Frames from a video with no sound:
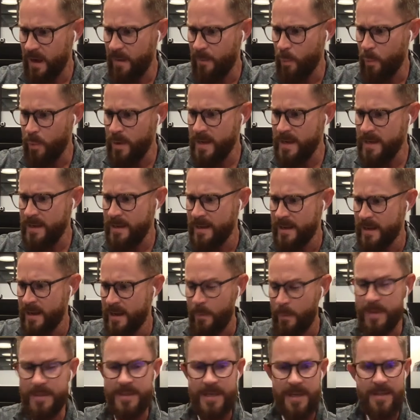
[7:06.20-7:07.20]
we
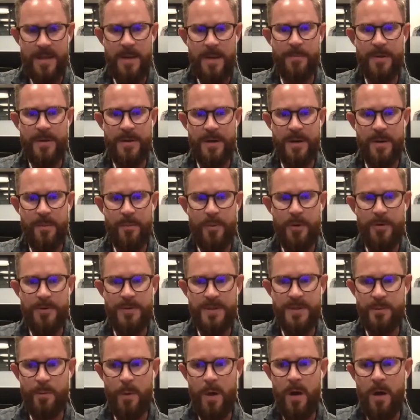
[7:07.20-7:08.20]
take that blended approach
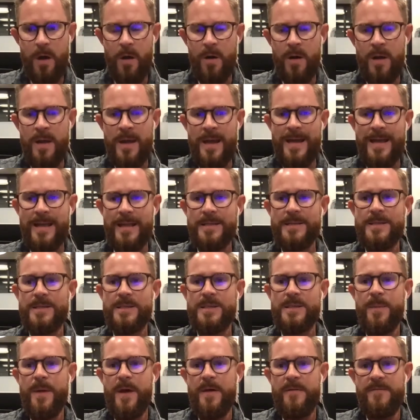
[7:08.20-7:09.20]
as well. This is
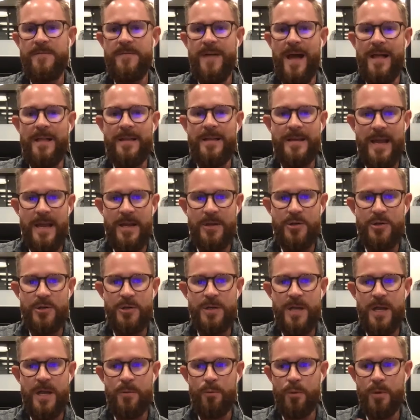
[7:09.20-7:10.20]
about
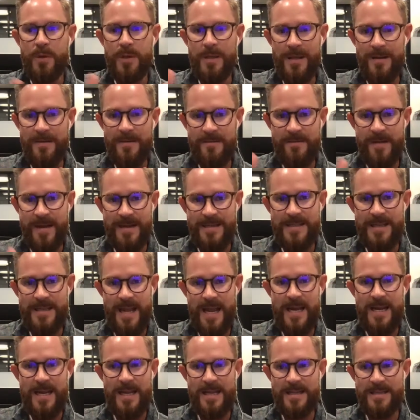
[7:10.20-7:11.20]
validation and really
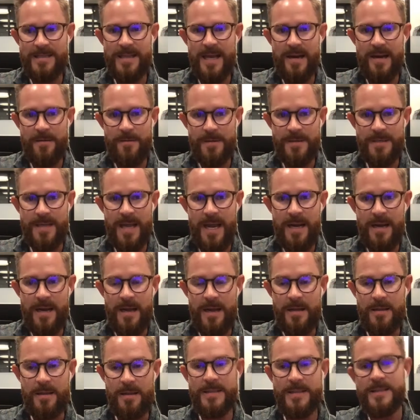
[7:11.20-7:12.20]
investigating inside of the data.
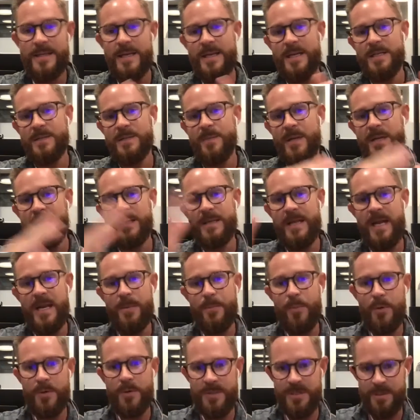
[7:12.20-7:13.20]
Let's get as many data
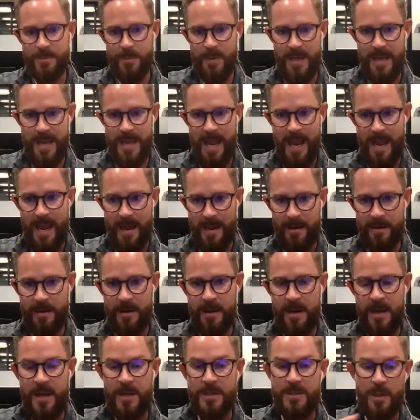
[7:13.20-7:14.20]
points as we can.
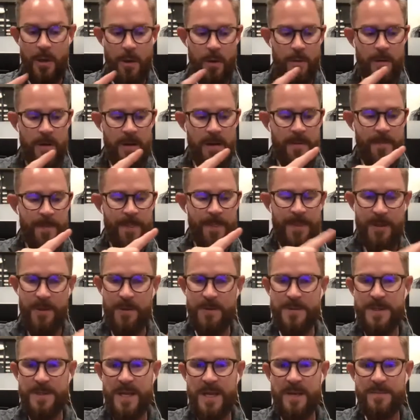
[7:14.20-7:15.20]
So
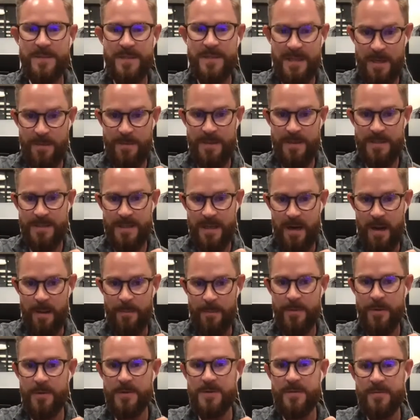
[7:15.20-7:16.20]
UTMs need to be set up.
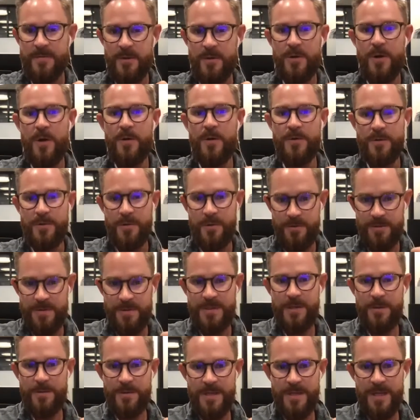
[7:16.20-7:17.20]
And those of you who don't know
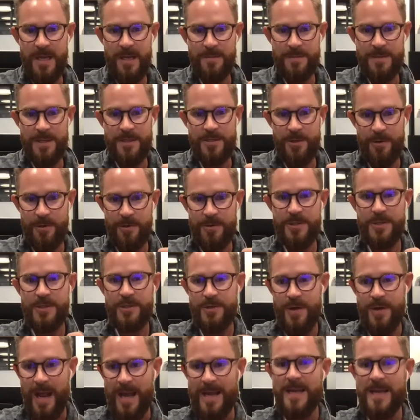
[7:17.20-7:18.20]
UTMs, that's urchin
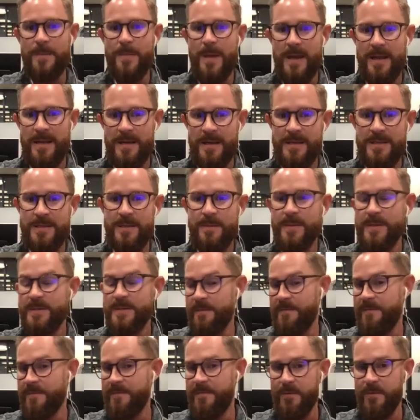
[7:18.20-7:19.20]
tracking mechanism. It's a
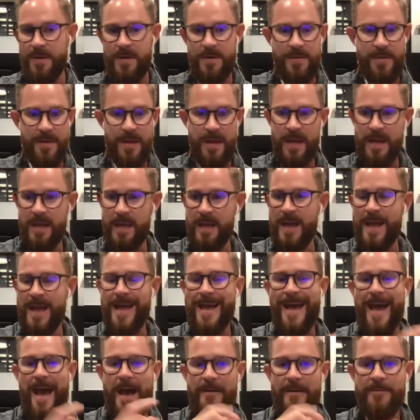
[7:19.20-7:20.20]
free thing.
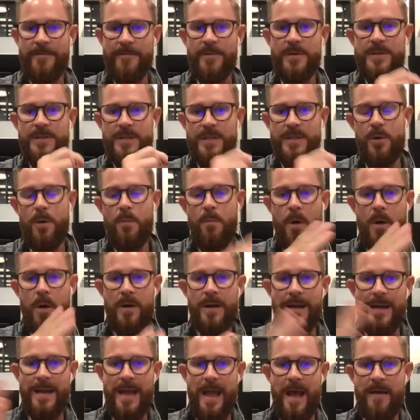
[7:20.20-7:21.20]
Every single
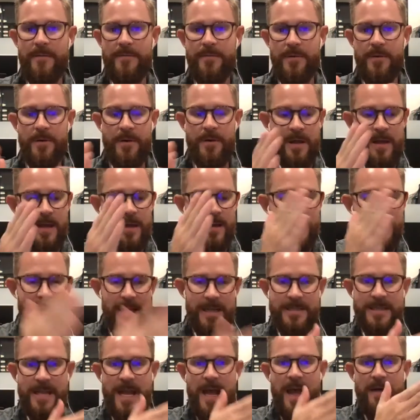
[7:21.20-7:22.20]
marketing effort
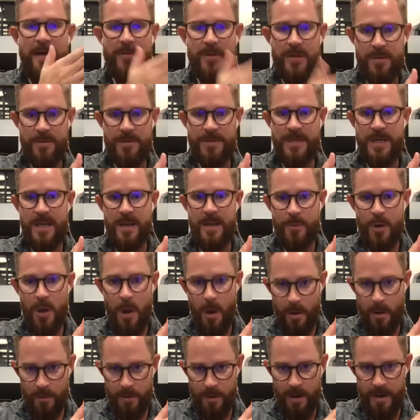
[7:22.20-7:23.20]
needs to have a UTM
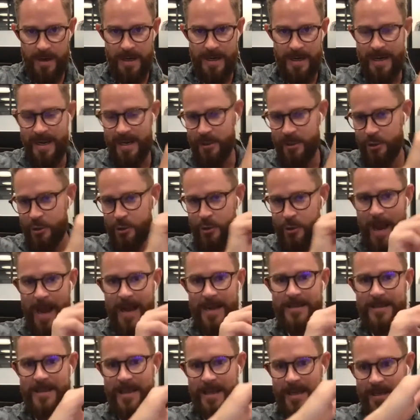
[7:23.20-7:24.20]
code on it and
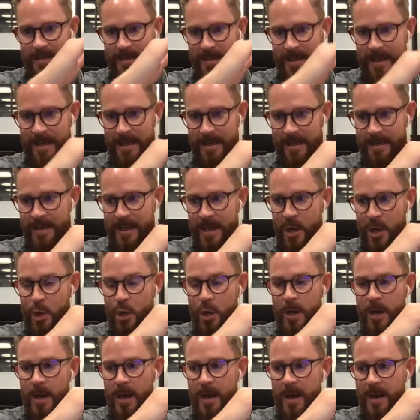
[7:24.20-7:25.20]
tracked and
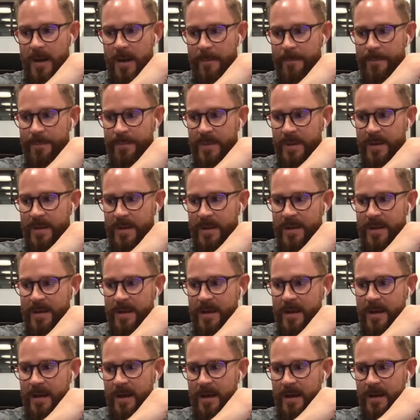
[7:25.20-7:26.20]

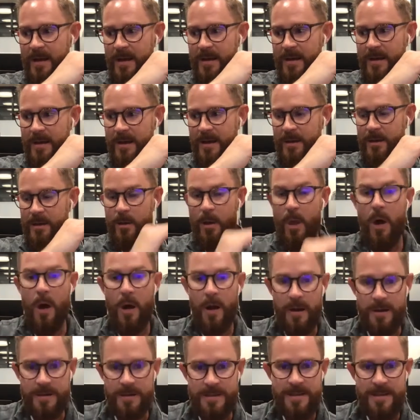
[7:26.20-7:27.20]

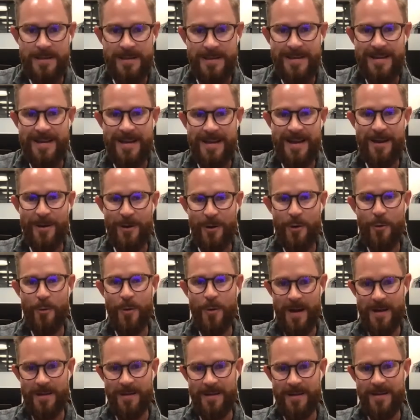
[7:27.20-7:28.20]
logged
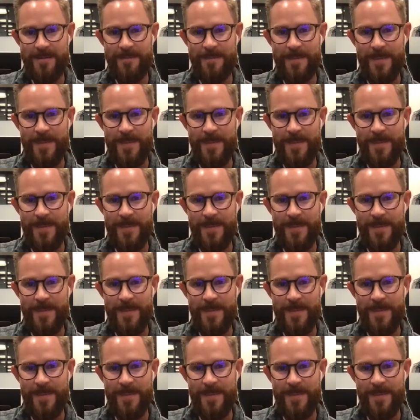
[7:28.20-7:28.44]
correctly,